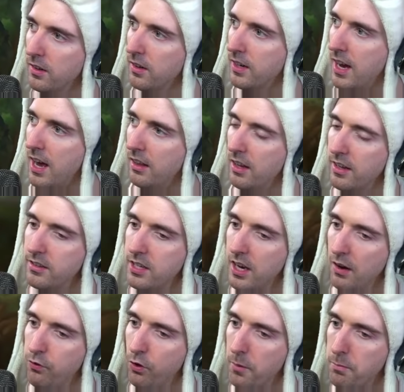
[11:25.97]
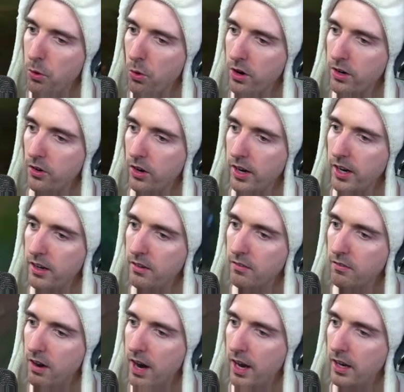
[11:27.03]
Yeah, like TF would have poured it on it,
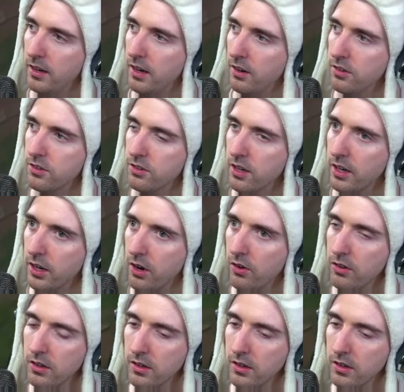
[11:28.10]
right? Yeah, just let it go.